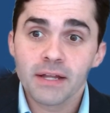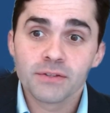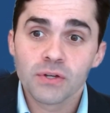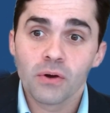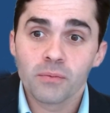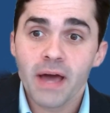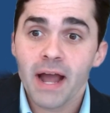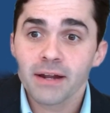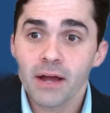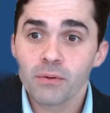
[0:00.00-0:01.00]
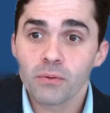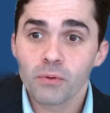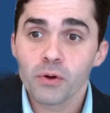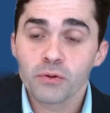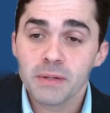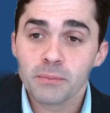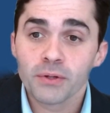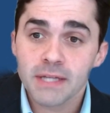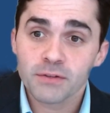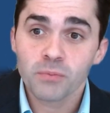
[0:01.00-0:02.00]
And so Mehak and I were working with people
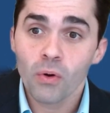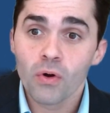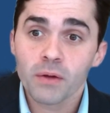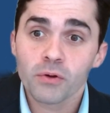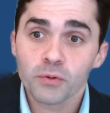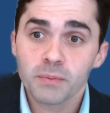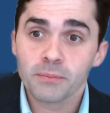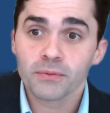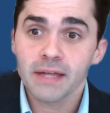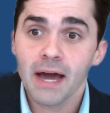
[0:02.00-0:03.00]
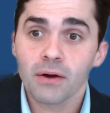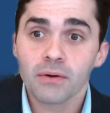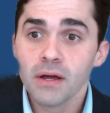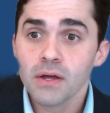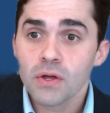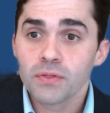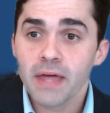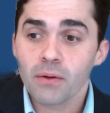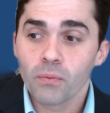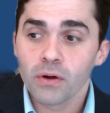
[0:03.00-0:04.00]
at Davis Polk, and we're working with people now
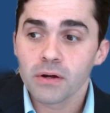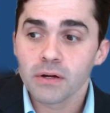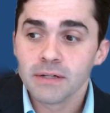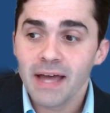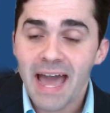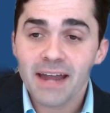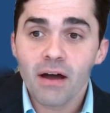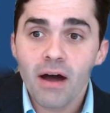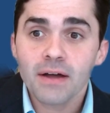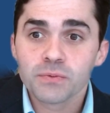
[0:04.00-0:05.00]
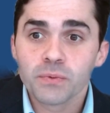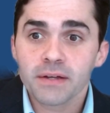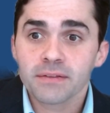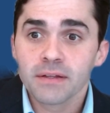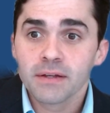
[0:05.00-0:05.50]
that were at odds with